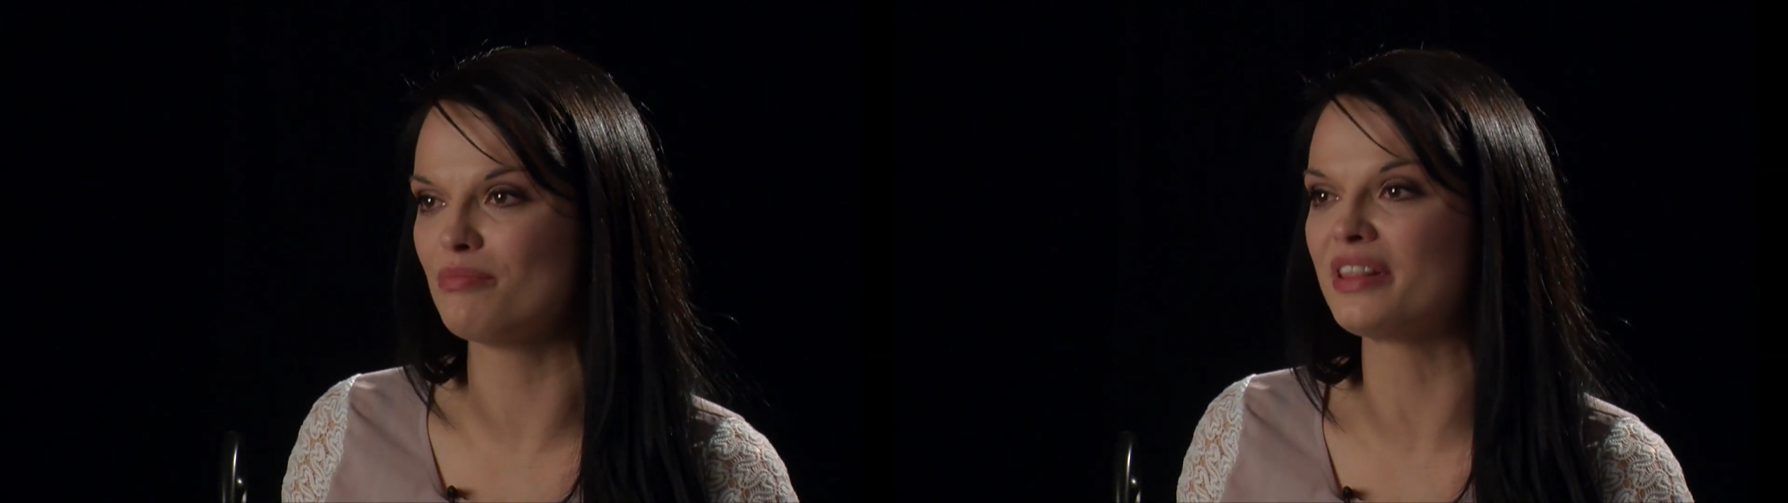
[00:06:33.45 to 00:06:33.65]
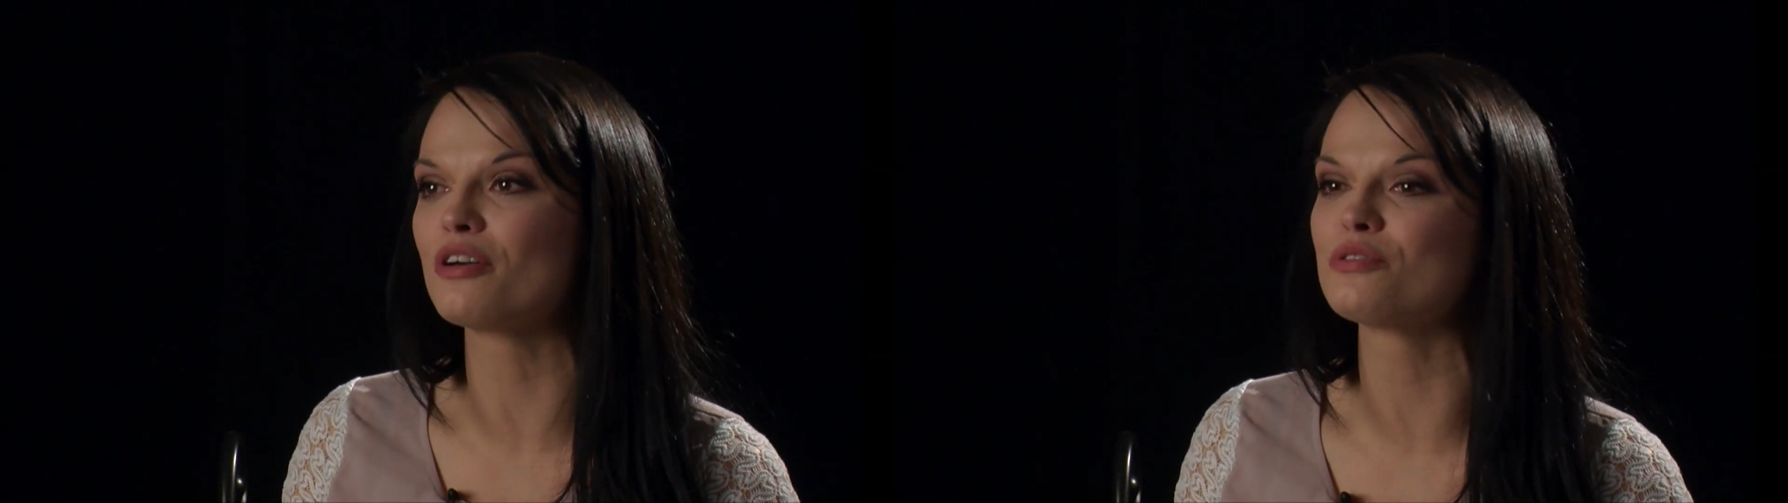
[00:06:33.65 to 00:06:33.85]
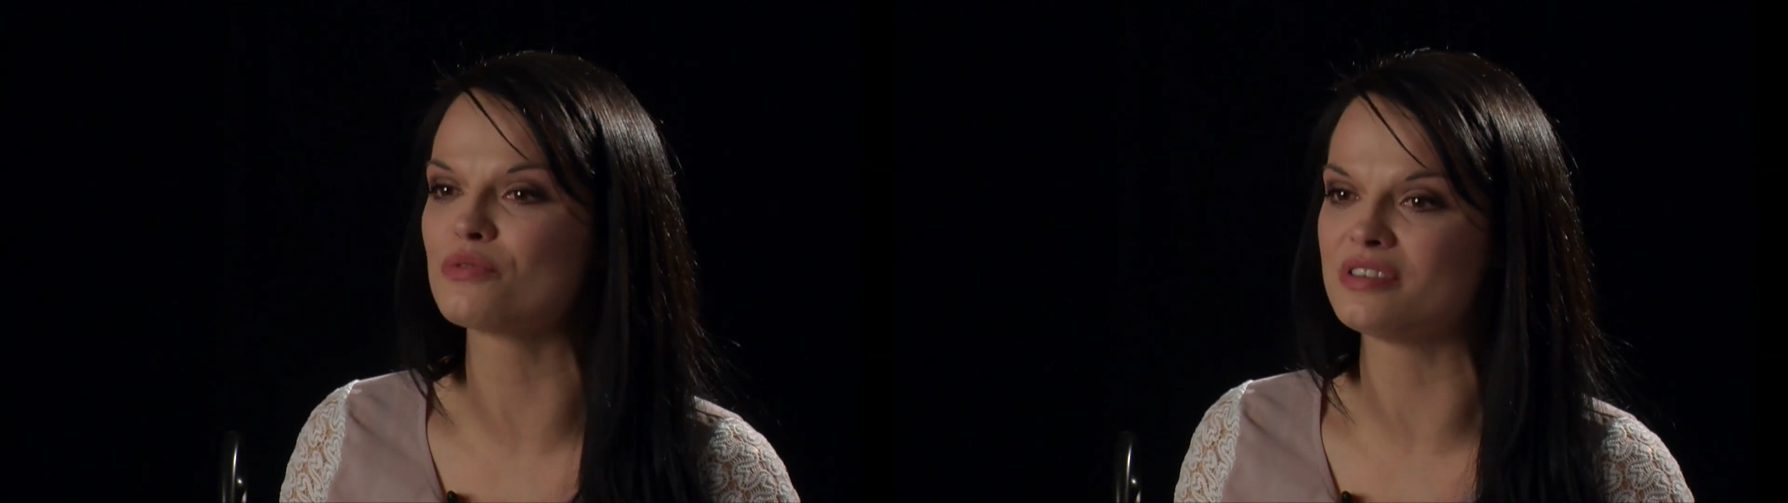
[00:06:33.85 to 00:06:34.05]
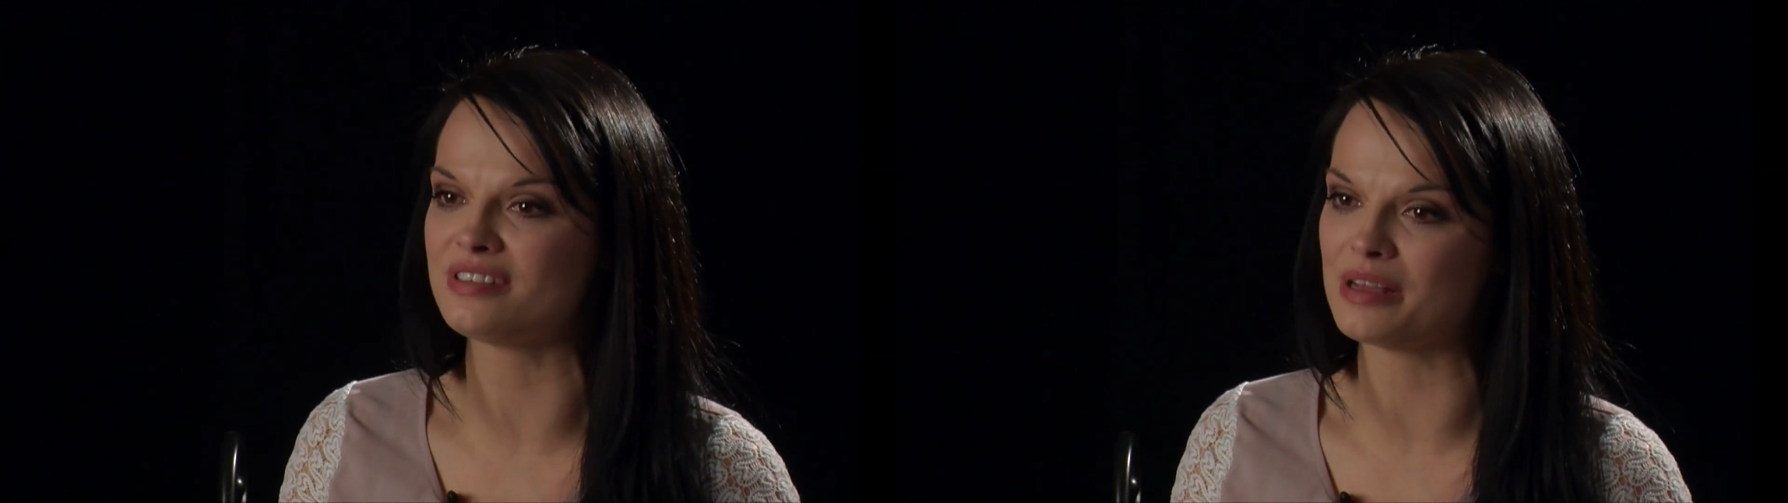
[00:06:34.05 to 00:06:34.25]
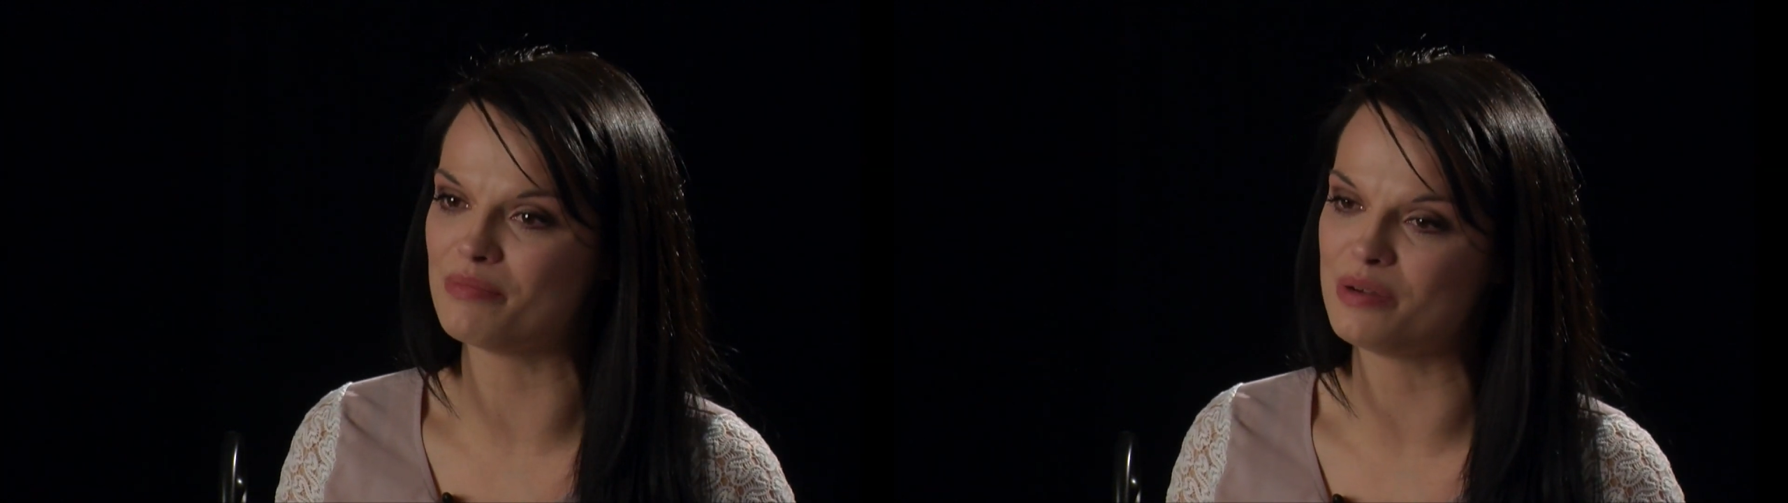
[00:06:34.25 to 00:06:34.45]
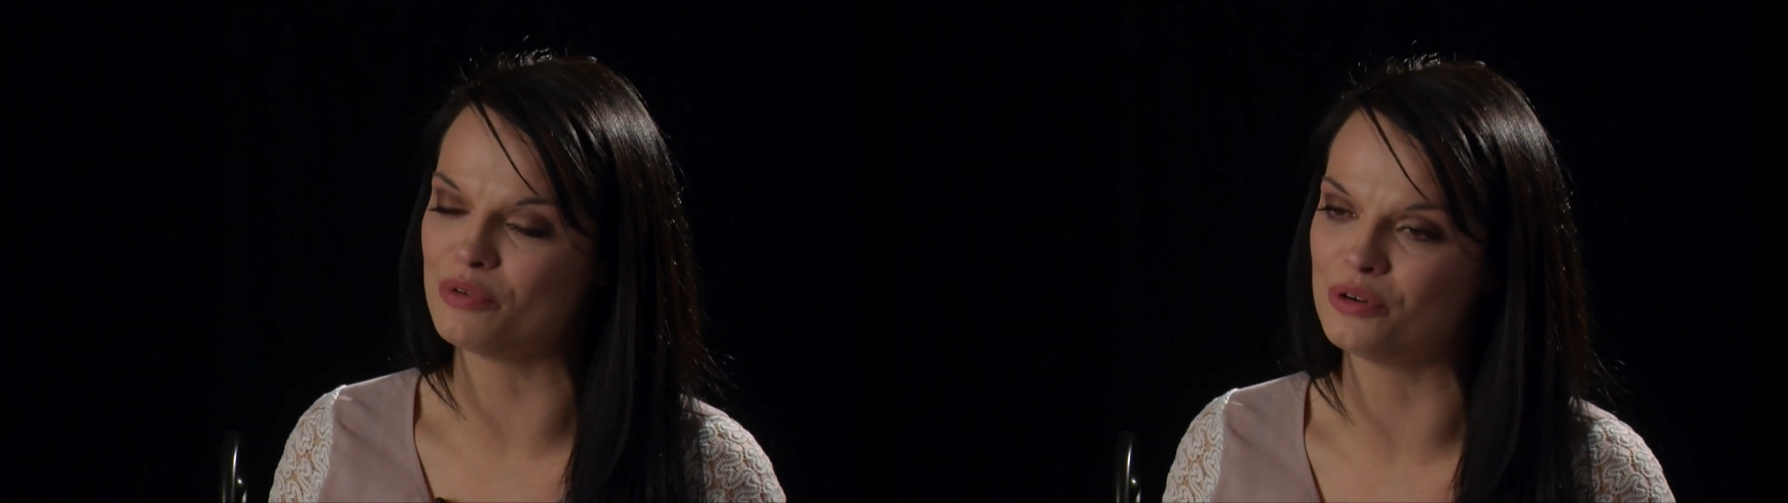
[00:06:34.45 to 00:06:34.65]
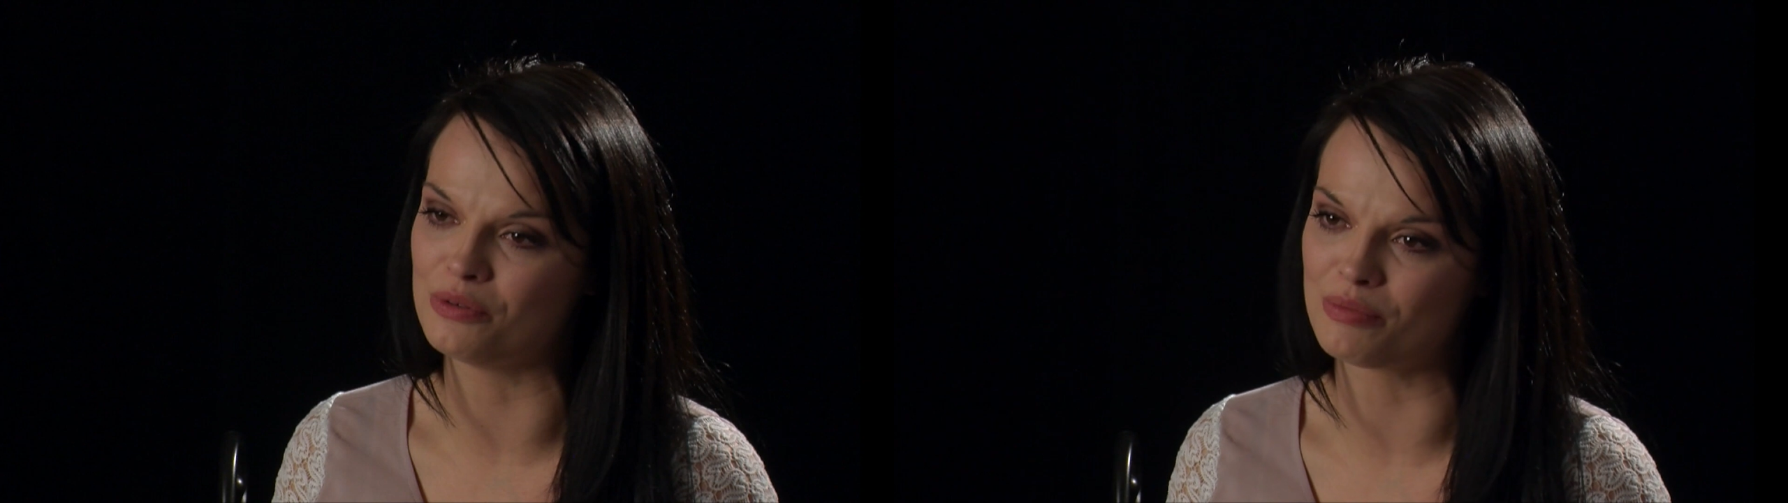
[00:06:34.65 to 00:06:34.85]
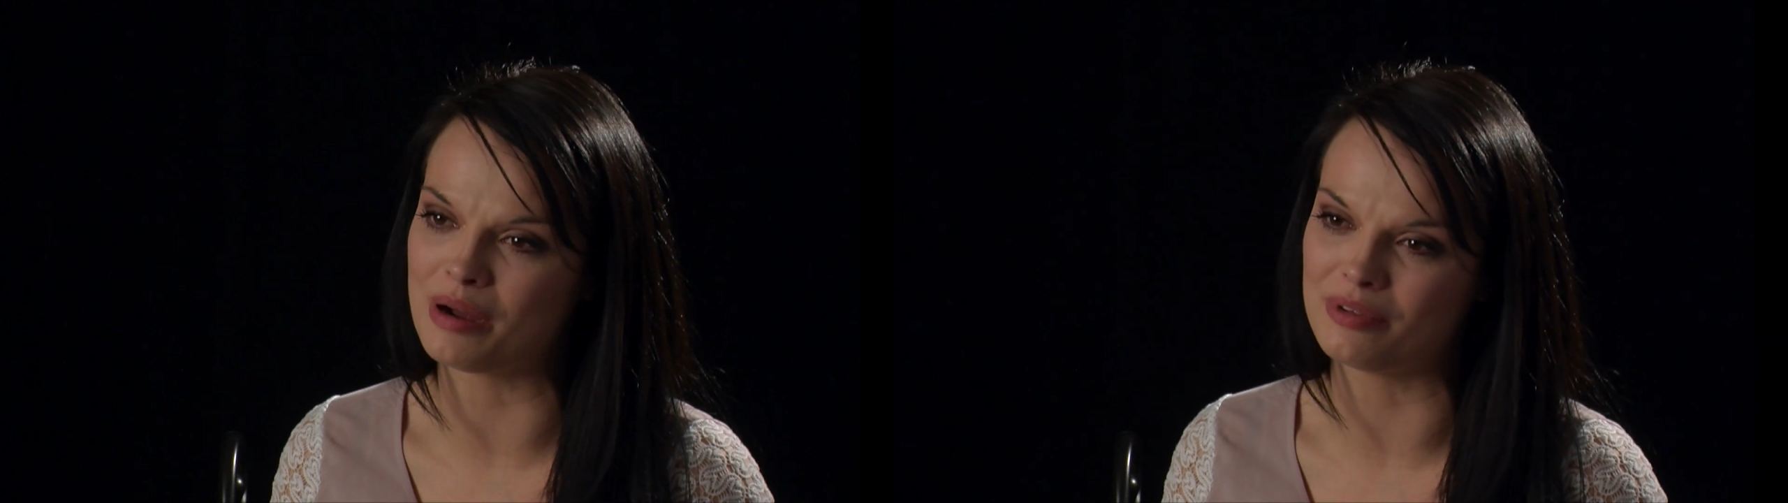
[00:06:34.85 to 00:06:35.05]
But those were the same people who
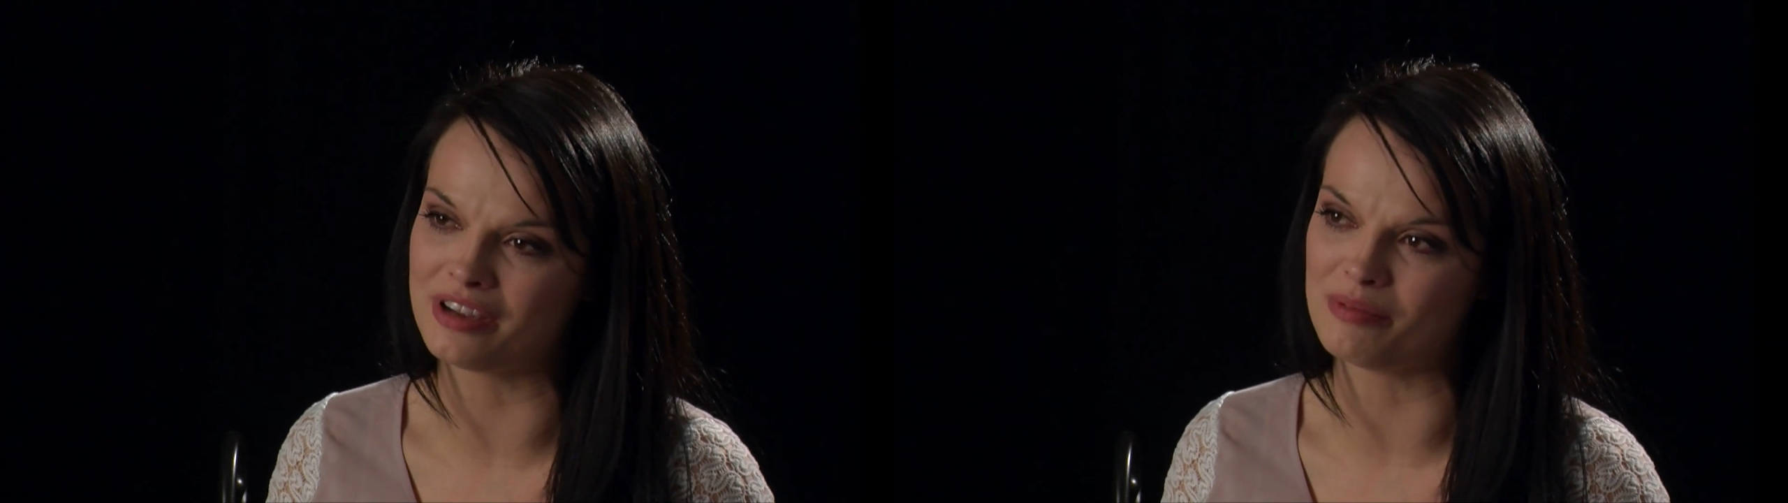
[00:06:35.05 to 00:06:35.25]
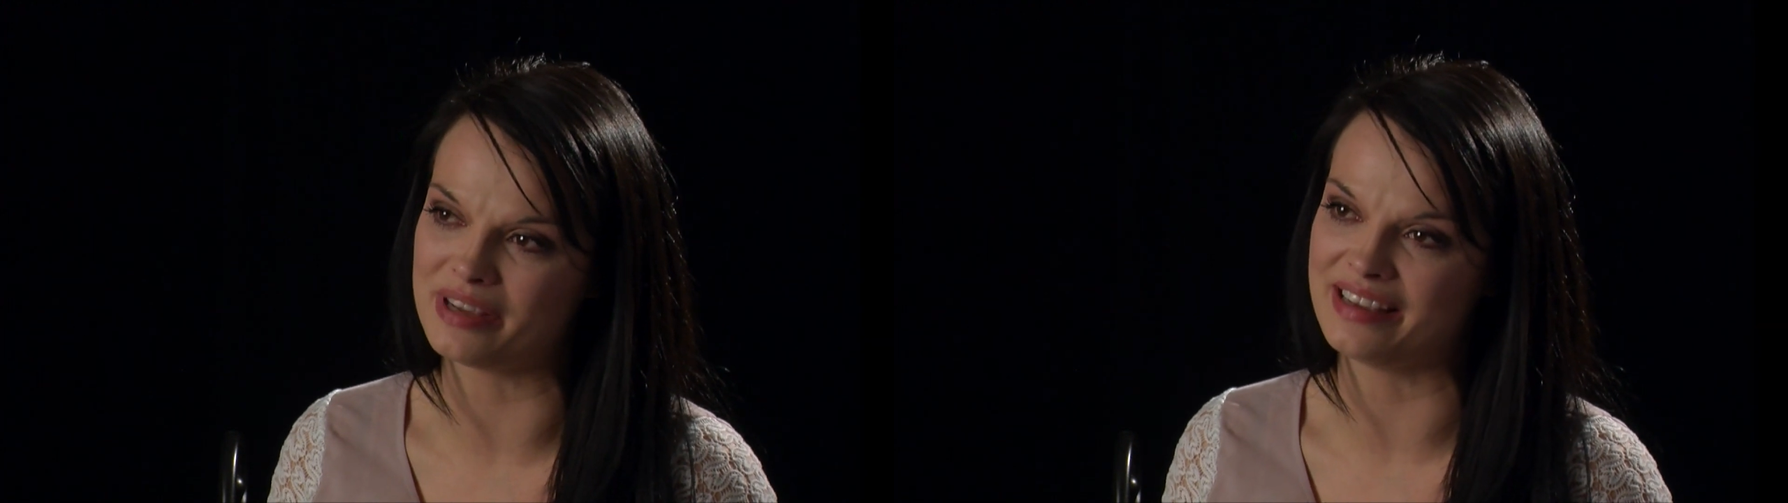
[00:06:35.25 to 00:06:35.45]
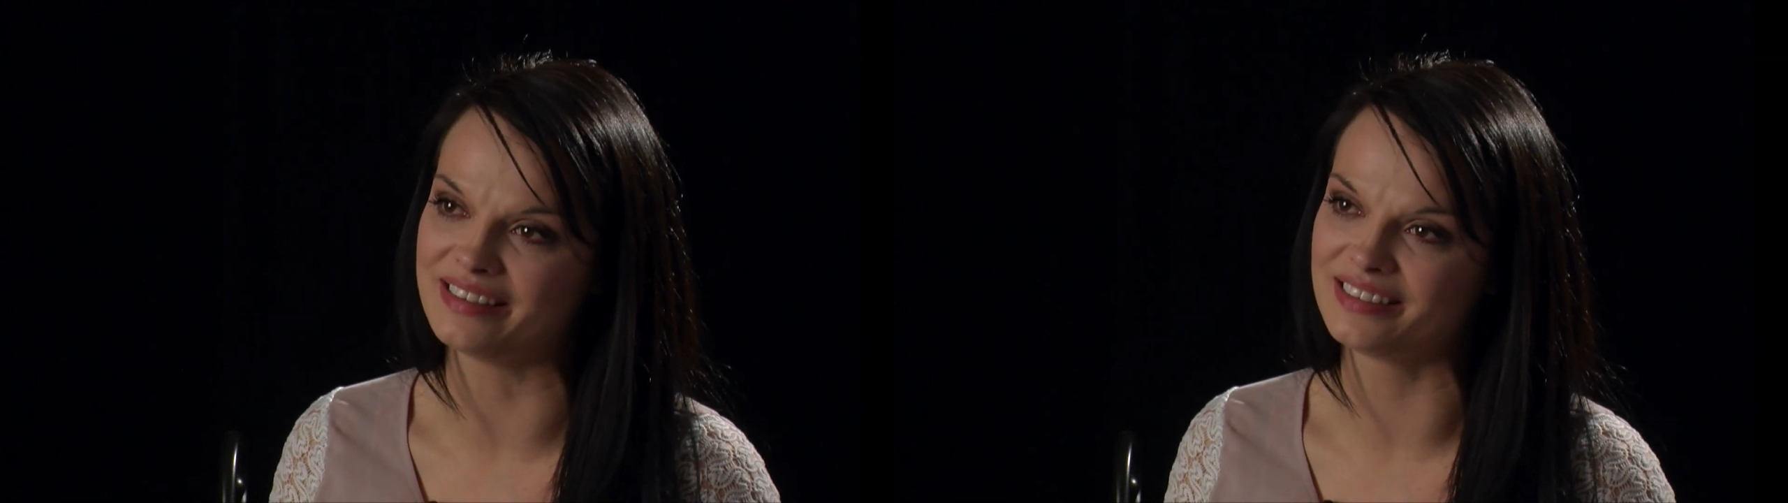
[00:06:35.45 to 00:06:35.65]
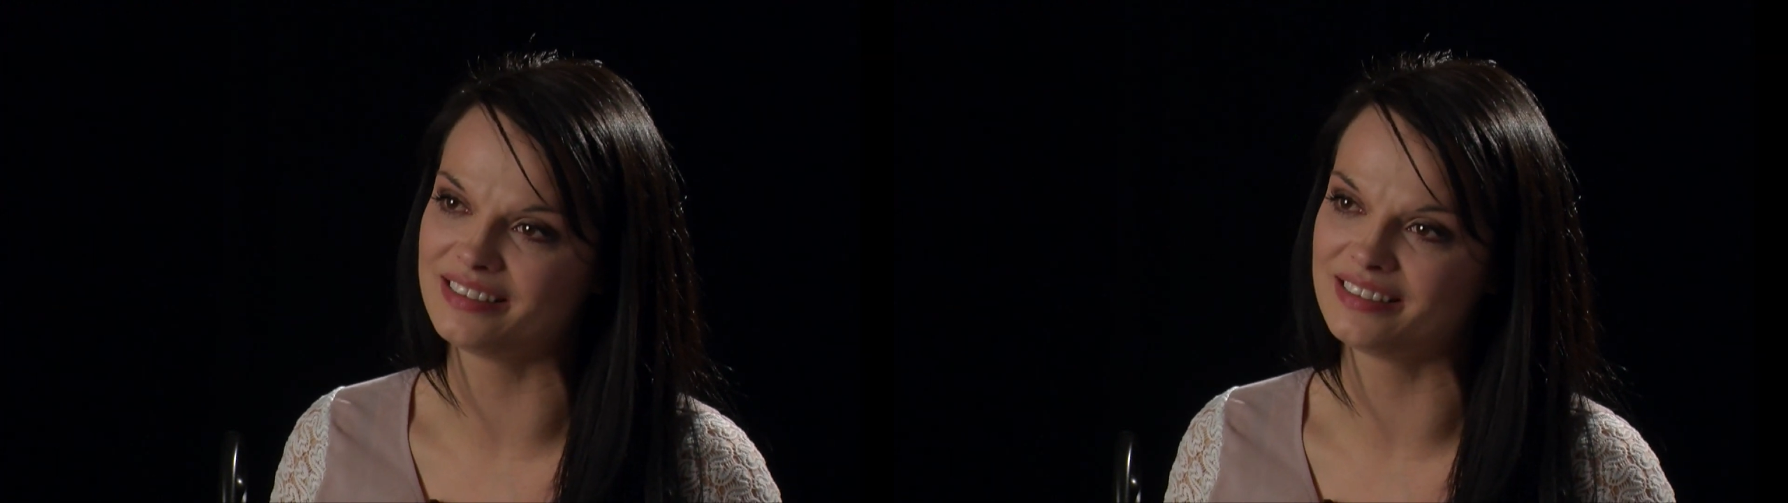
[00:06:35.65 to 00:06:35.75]
were probably going to be